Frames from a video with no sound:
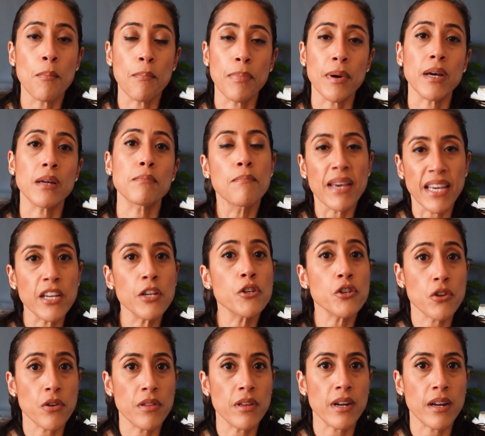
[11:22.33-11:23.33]
but making
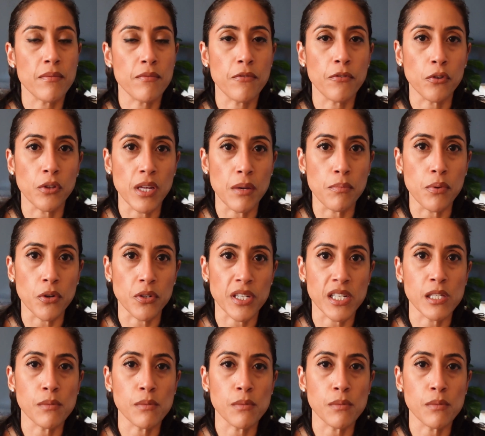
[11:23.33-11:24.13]
sure that I'm fully booked,